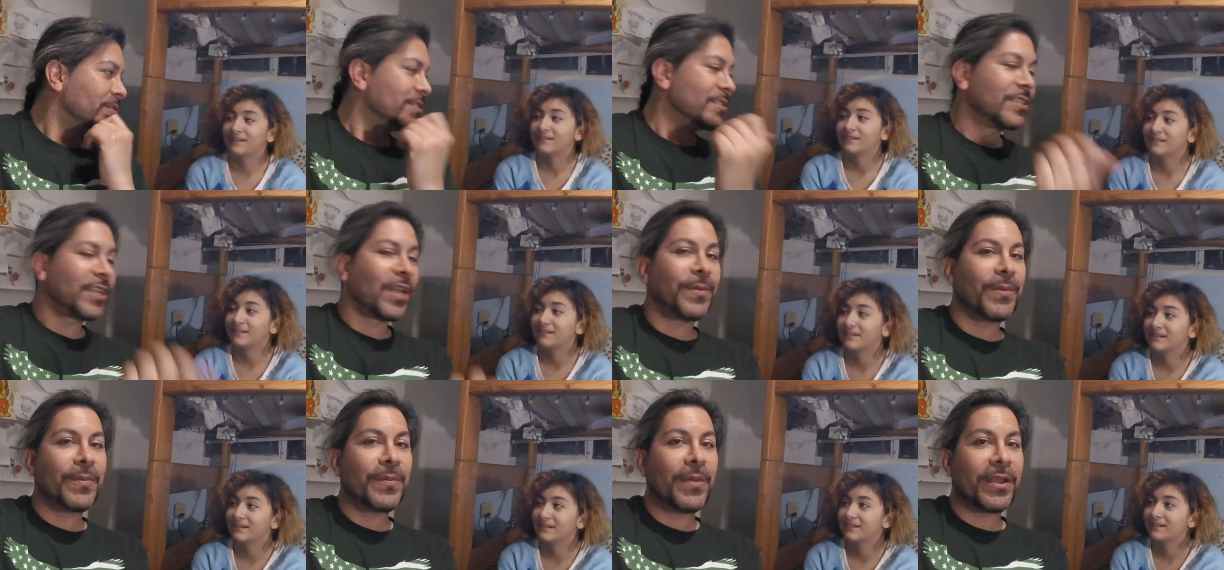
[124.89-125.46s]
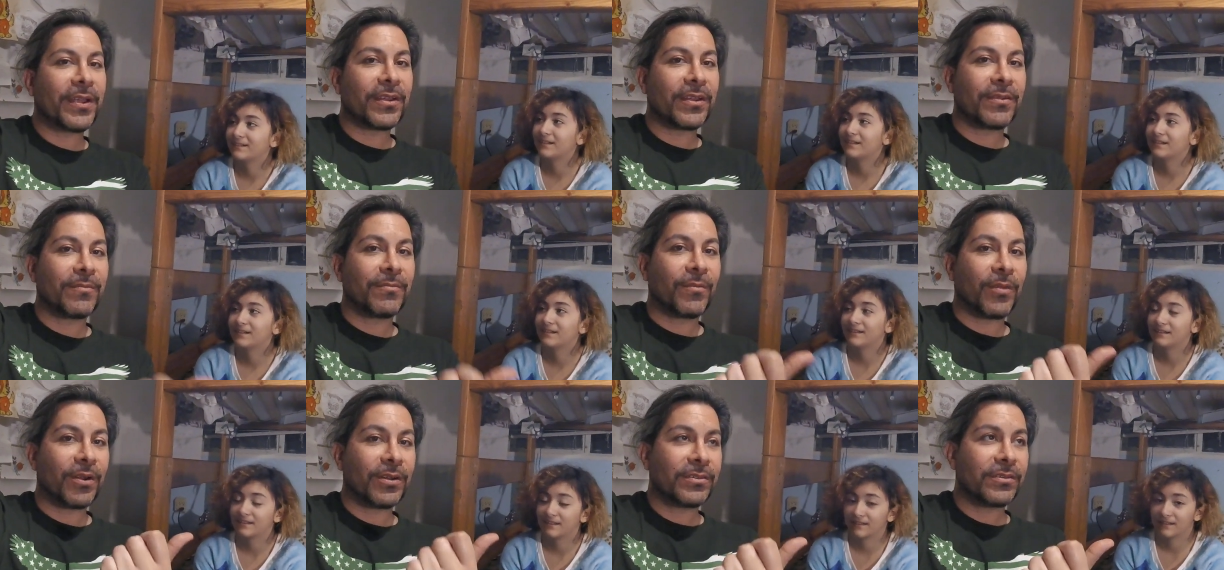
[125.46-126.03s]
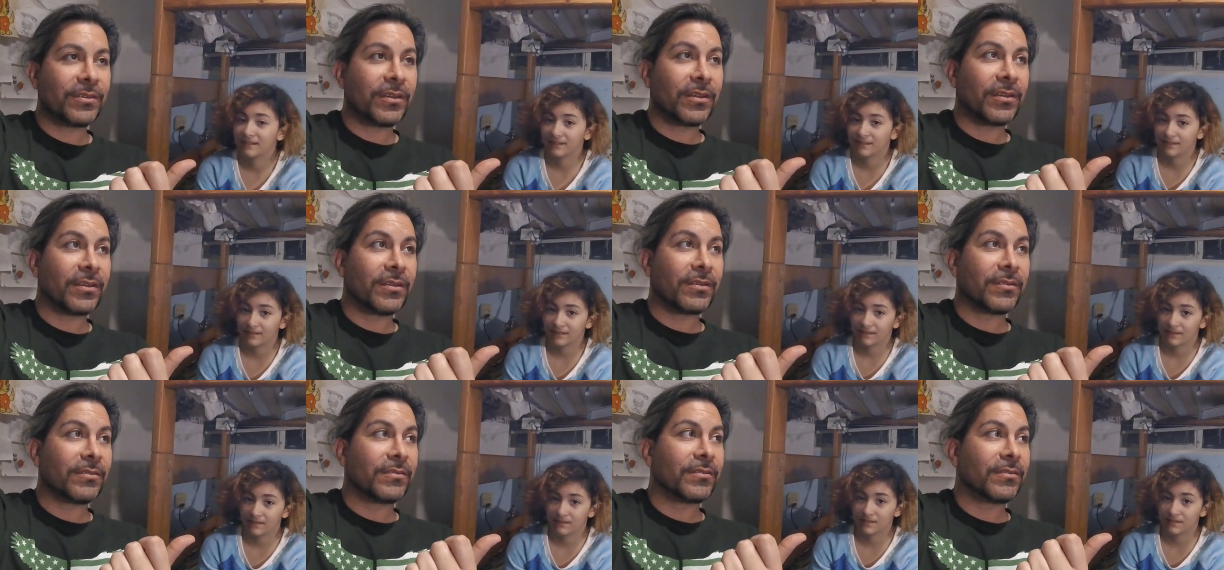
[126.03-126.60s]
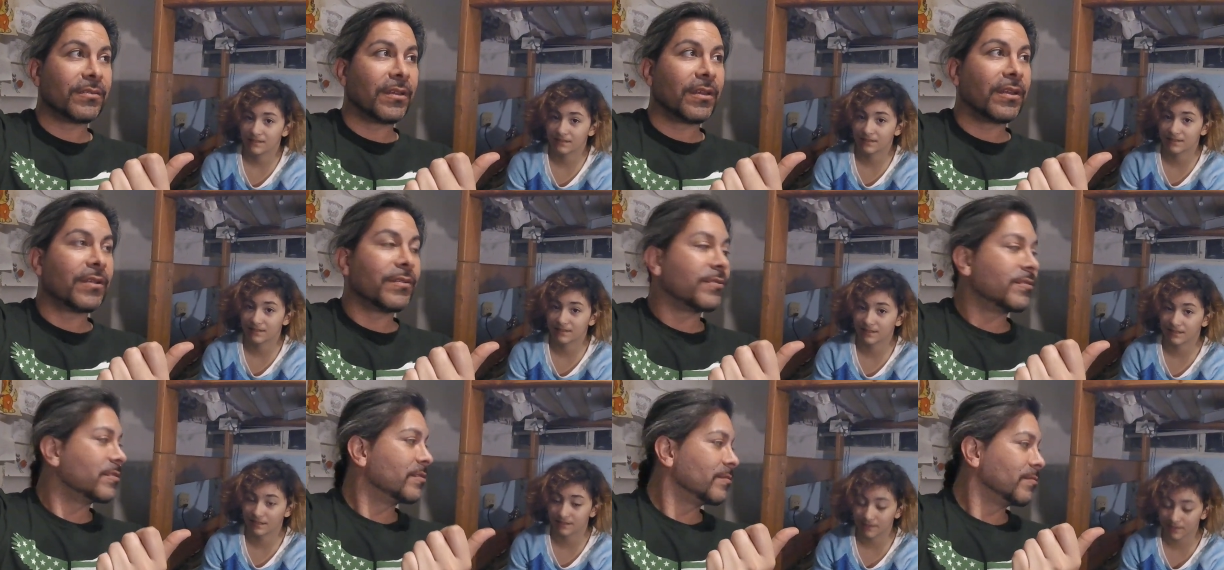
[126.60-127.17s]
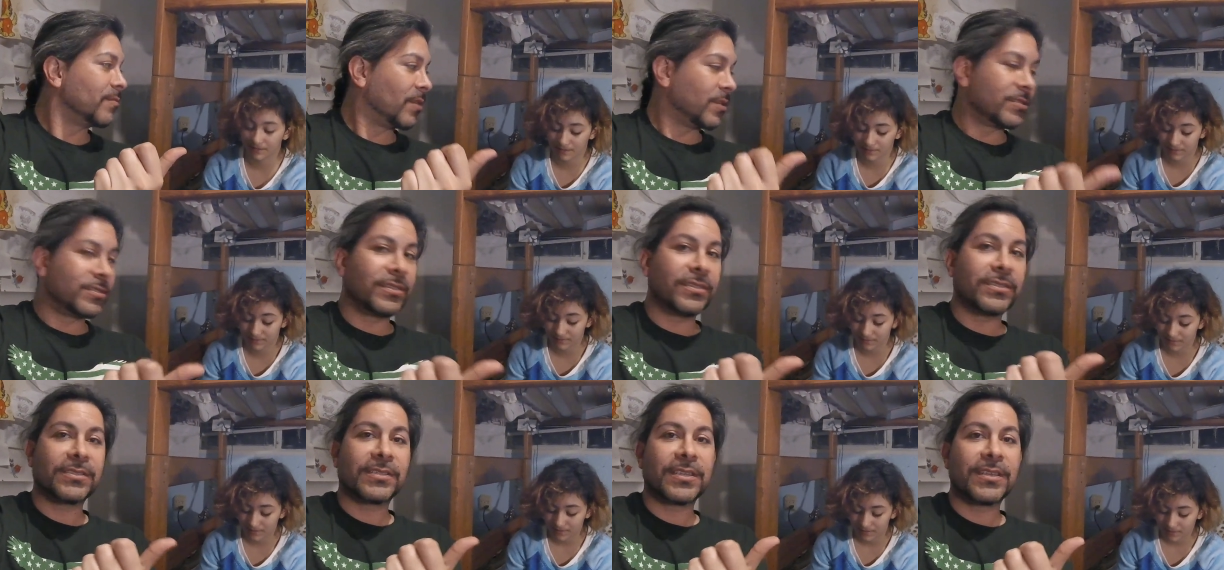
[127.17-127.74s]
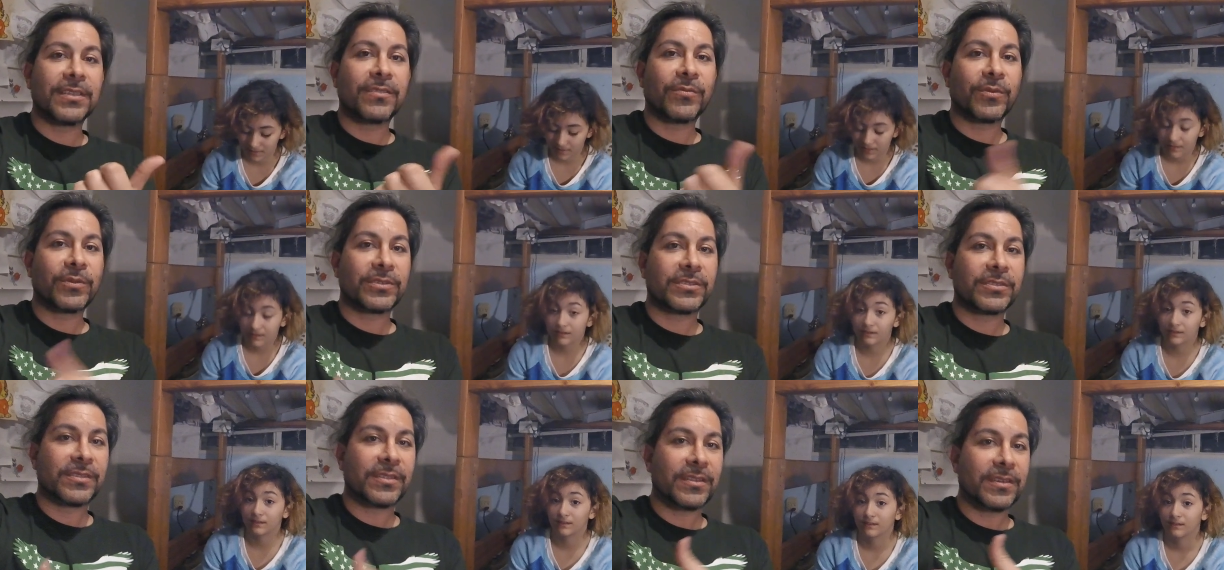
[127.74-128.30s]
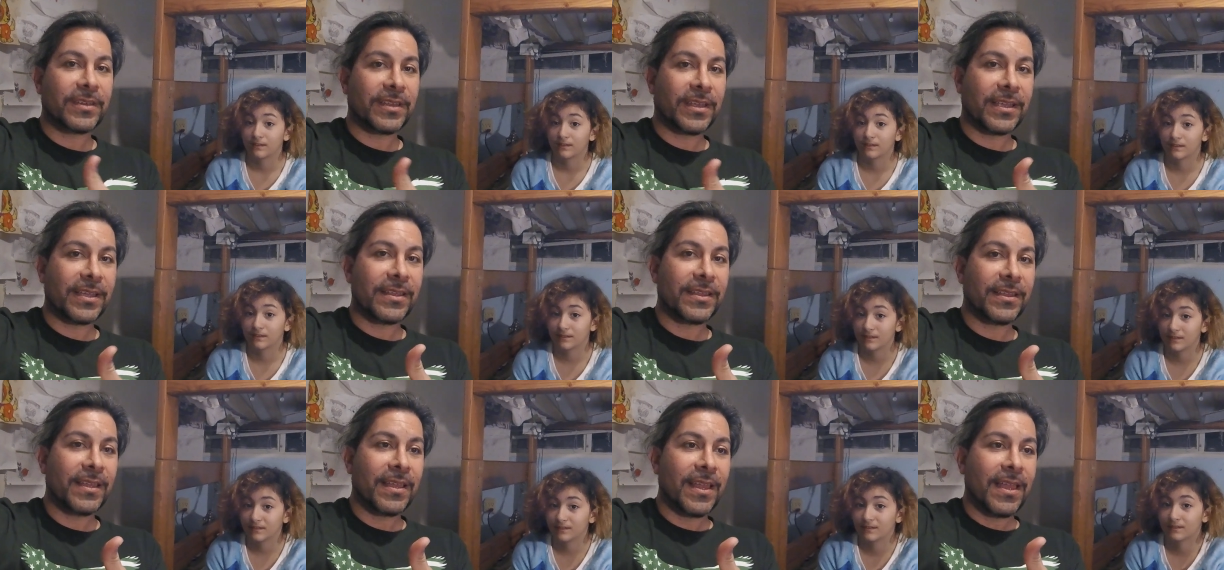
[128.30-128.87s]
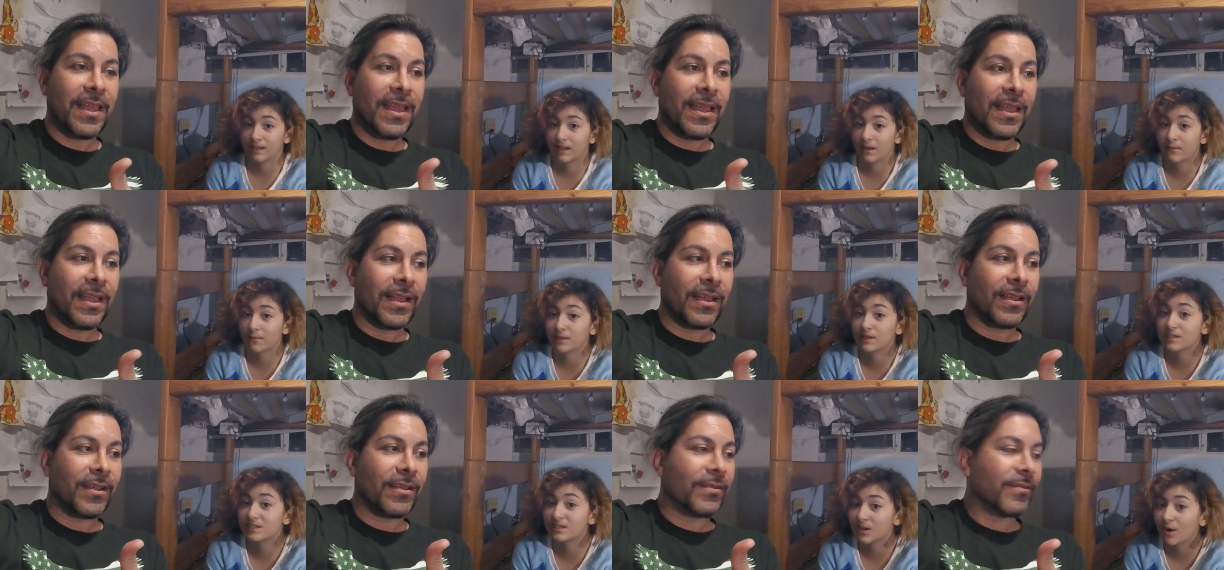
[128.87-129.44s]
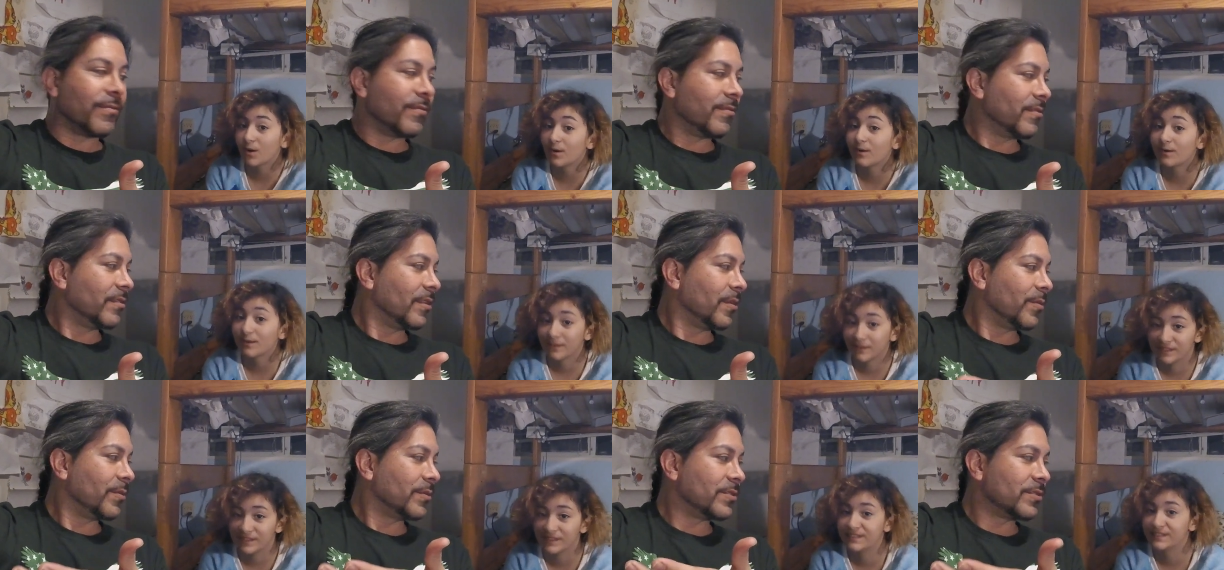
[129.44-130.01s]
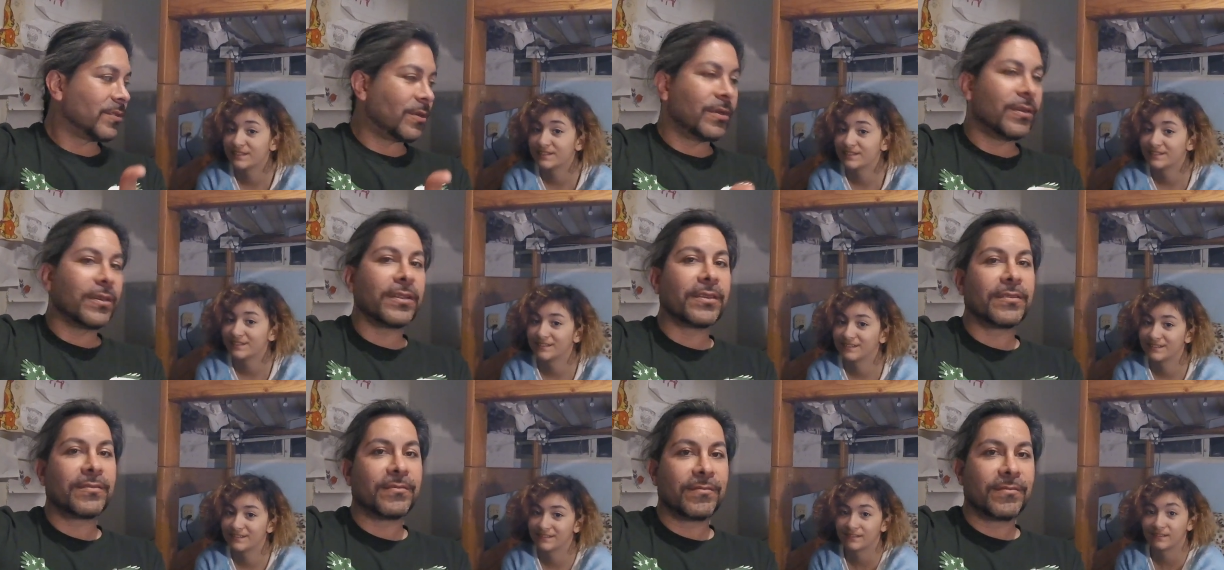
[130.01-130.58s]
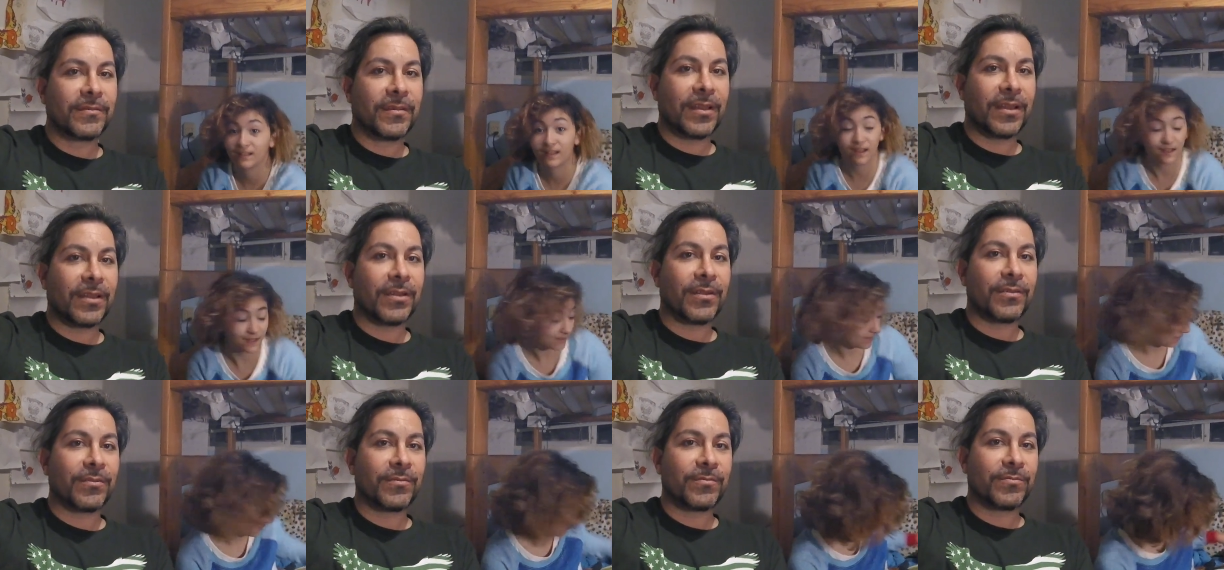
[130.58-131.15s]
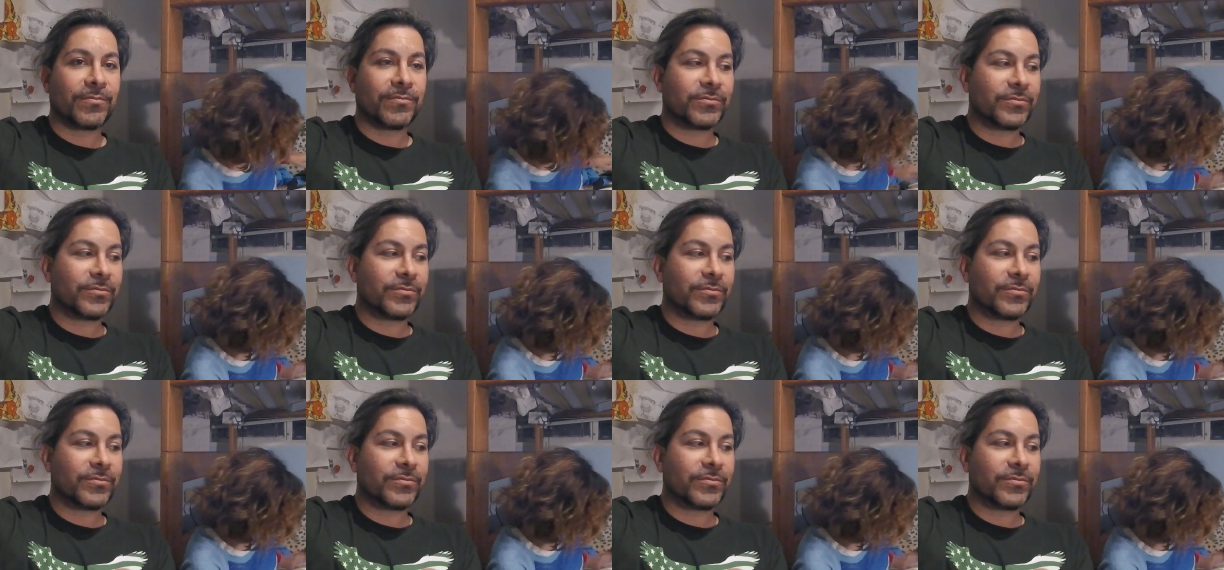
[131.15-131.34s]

Speaker 1: she's coming back on March 16th. Uh, uh, March 16th, which is the day that we started that we started our